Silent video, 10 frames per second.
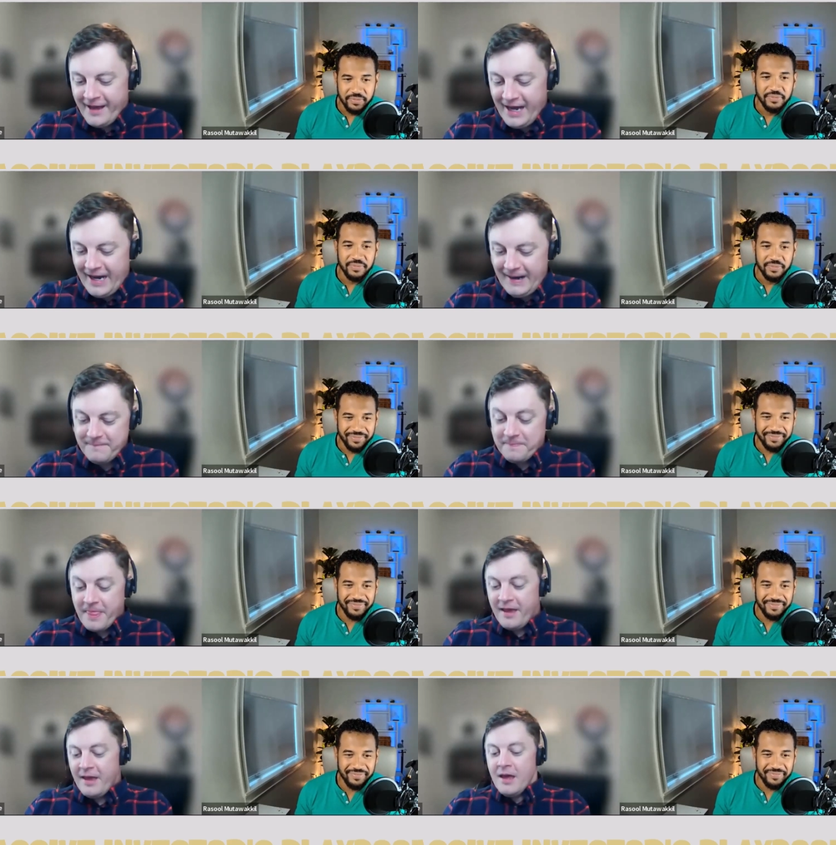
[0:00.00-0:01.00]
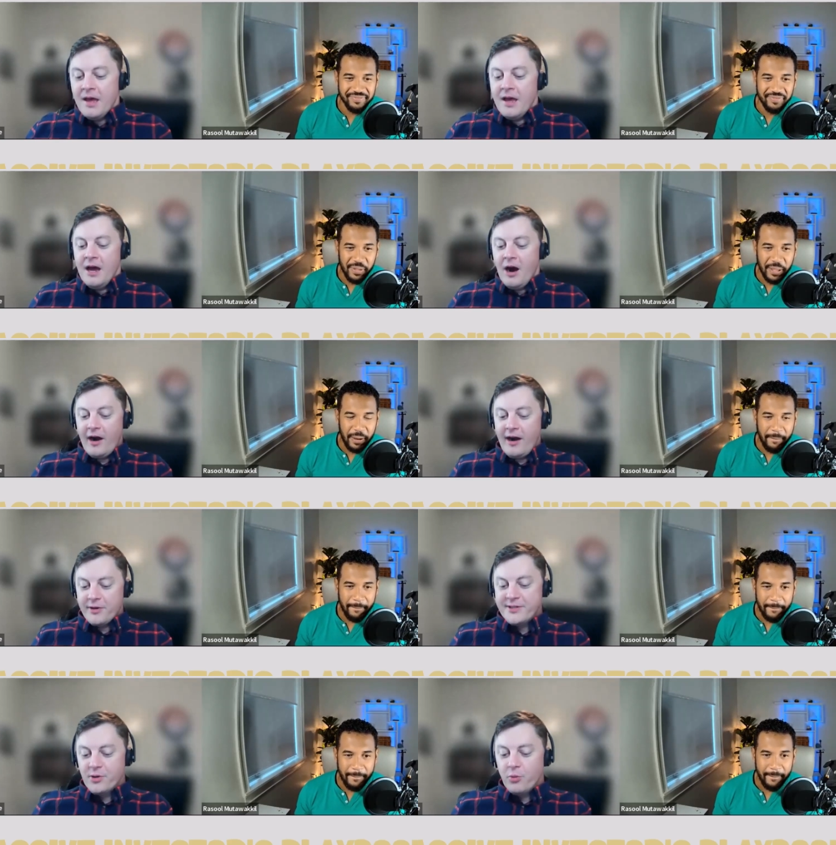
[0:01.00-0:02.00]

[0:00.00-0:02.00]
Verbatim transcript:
Speaker 1: Um, all right, Russell,